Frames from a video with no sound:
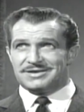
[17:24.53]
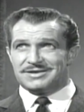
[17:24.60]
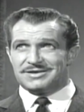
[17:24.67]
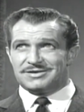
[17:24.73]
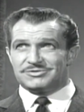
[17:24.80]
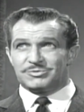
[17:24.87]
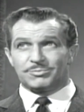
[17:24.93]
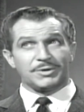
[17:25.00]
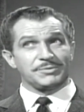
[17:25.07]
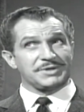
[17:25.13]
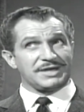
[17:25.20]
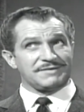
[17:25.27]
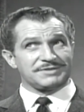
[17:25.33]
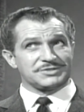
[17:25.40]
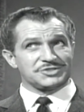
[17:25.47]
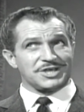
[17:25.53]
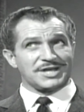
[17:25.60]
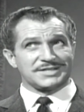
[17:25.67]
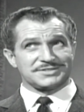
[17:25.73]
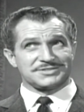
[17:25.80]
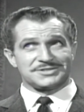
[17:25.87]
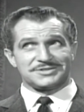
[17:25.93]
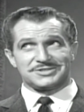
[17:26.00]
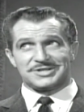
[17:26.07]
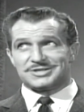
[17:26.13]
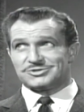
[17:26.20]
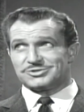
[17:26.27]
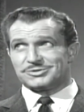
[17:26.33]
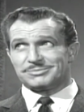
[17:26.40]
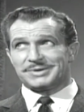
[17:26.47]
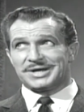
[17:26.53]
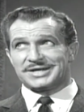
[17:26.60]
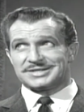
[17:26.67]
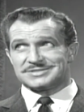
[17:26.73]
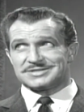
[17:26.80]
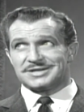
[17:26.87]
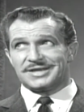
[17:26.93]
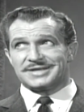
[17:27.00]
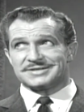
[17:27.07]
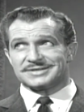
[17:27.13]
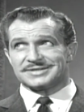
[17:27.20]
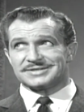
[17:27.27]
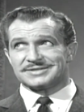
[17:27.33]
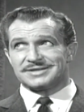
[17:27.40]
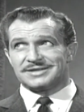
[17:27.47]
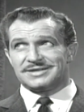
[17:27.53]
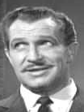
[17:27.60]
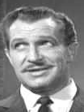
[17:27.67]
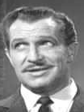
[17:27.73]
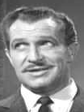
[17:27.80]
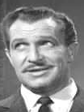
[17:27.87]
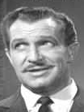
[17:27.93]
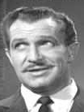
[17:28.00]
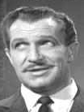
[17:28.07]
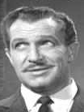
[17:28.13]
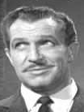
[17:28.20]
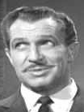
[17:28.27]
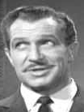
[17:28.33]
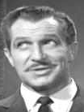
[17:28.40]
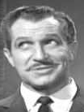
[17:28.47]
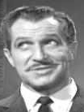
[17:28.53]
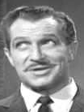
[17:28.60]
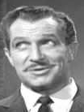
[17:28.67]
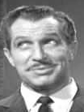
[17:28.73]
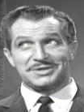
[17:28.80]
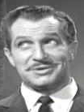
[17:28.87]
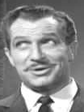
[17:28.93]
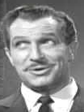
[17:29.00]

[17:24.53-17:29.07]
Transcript: You won't have a chance to change your minds later, because there'll be no